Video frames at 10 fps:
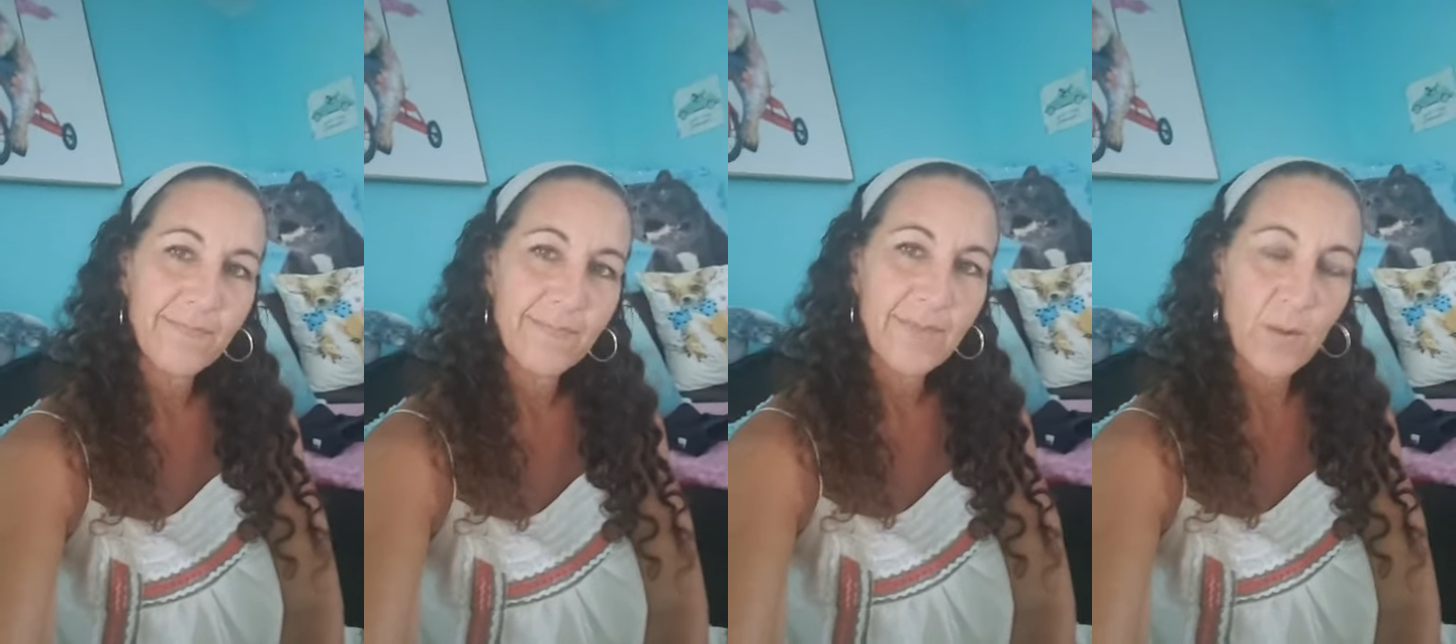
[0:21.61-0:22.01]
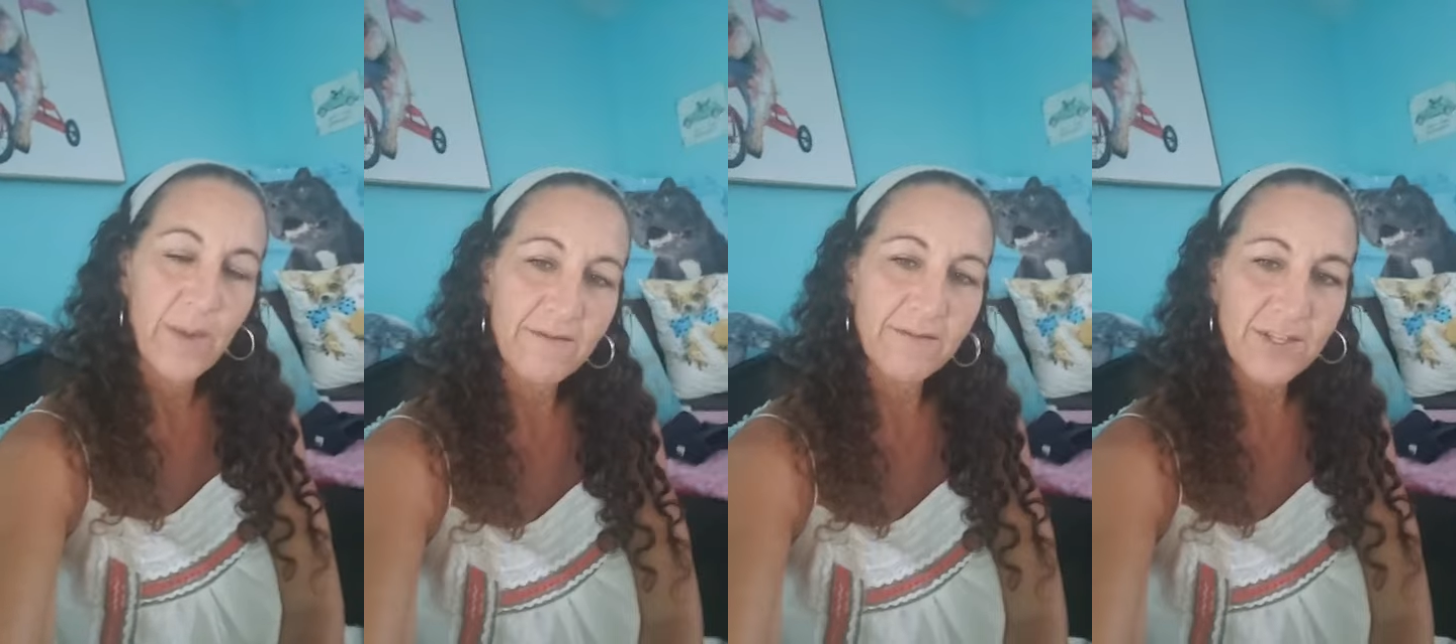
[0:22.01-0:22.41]
I'm going to
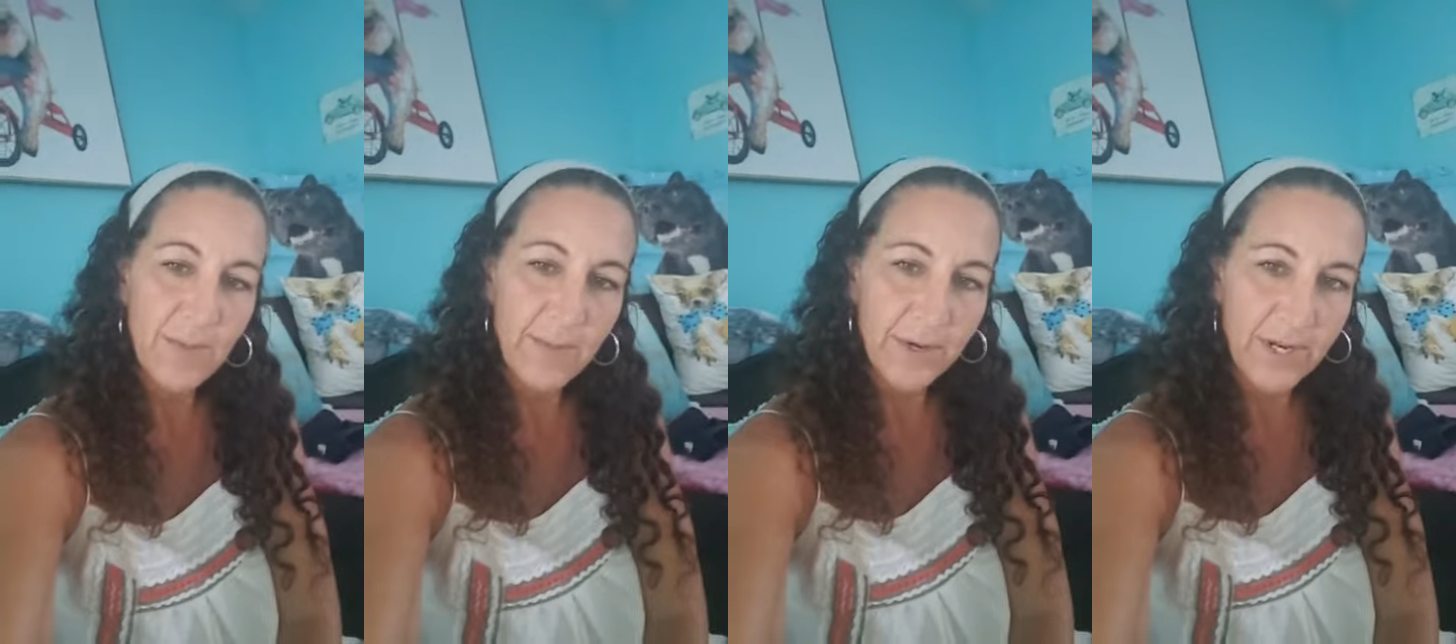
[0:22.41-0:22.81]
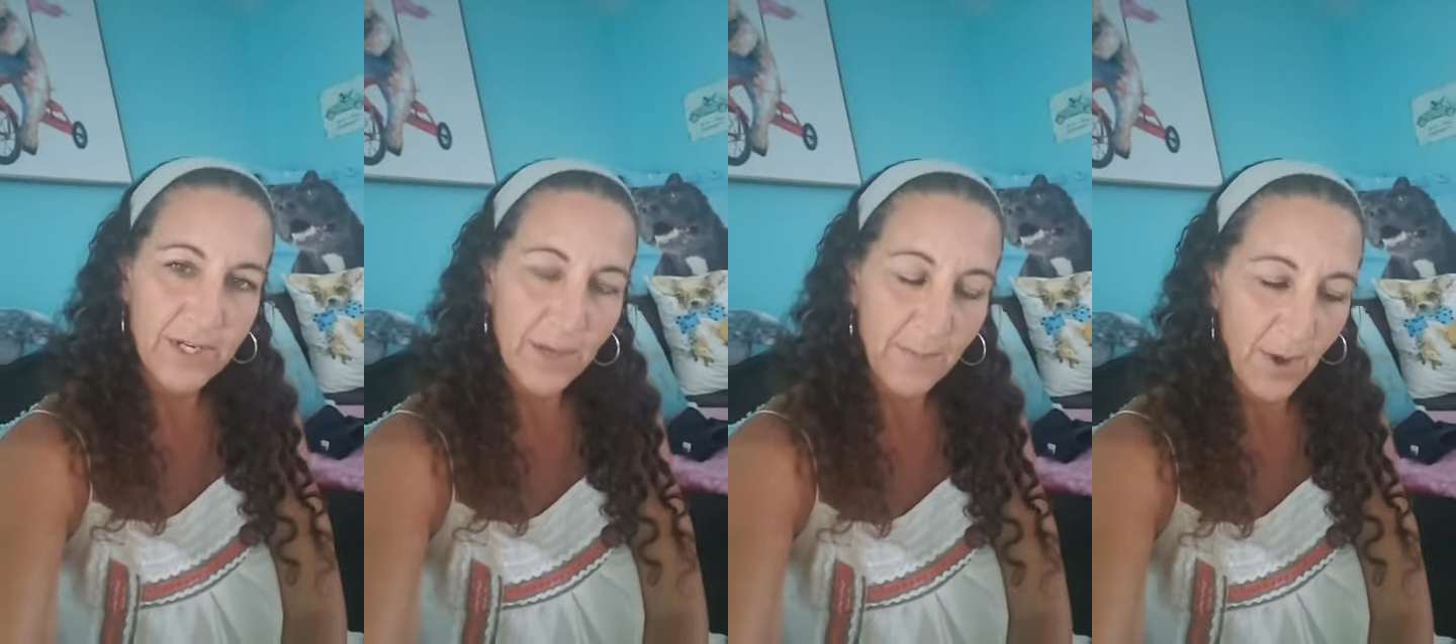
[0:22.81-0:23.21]
wait for some people to
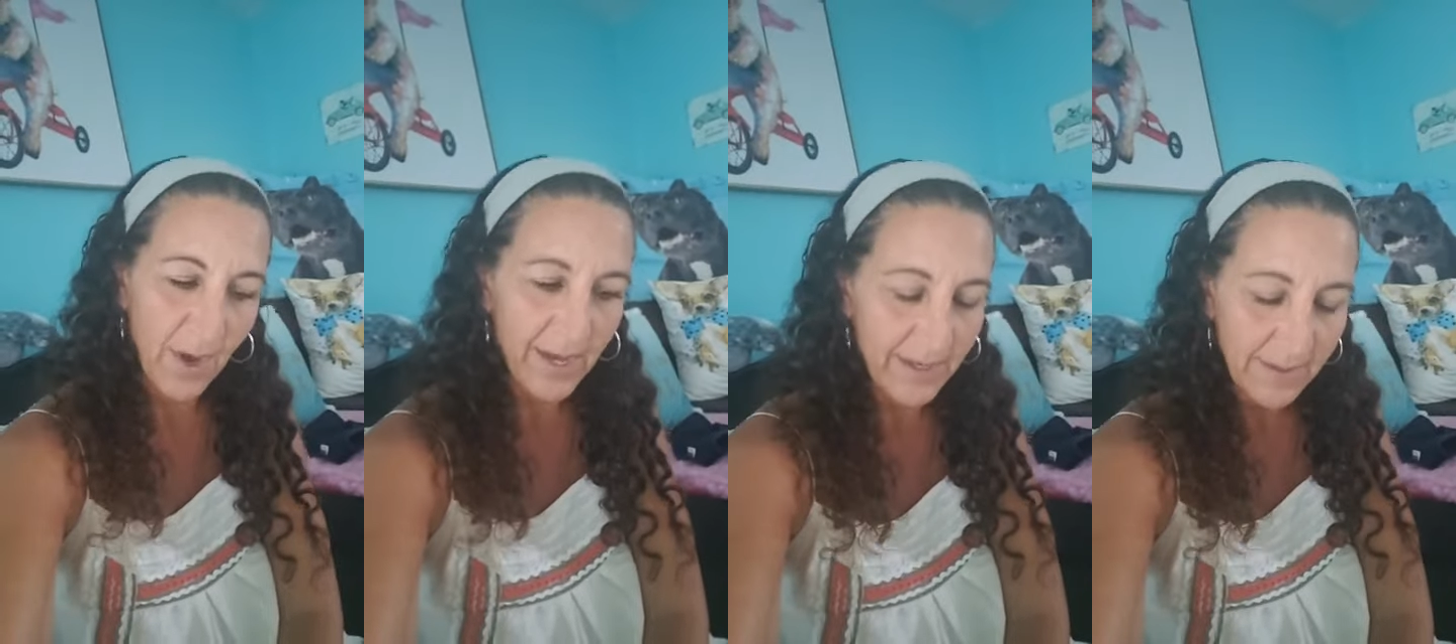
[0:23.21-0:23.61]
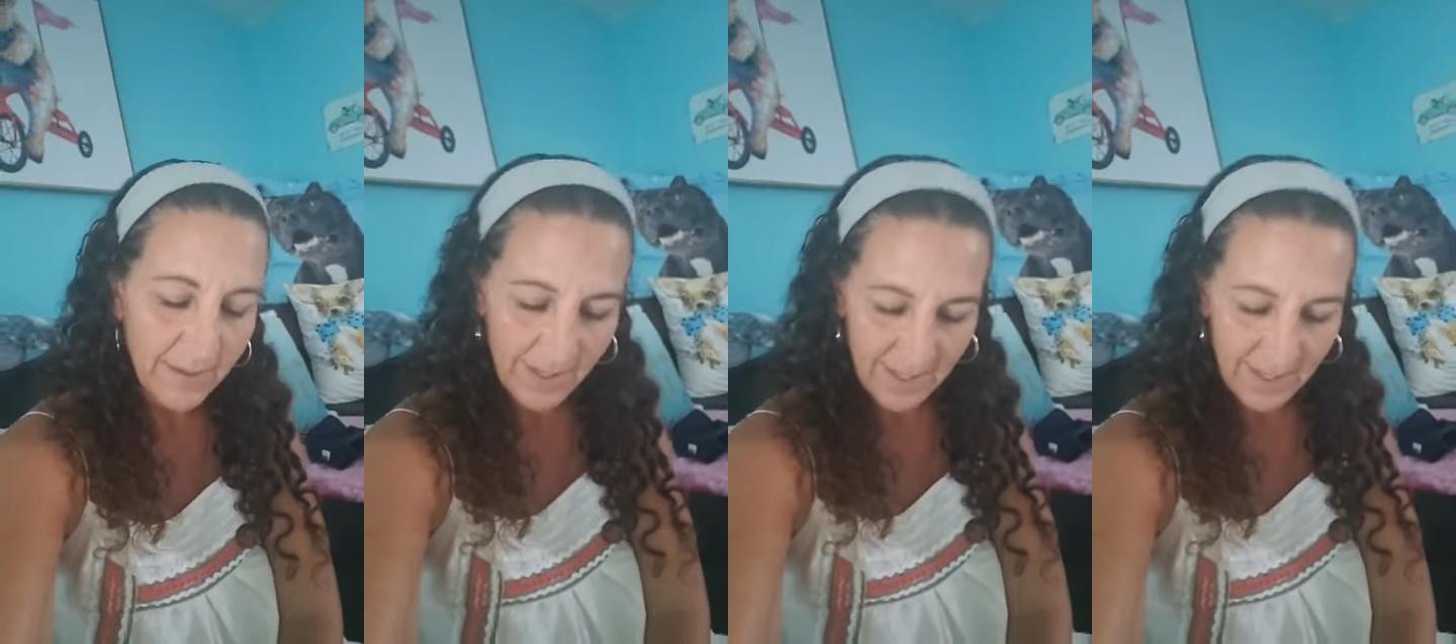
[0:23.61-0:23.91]
jump on.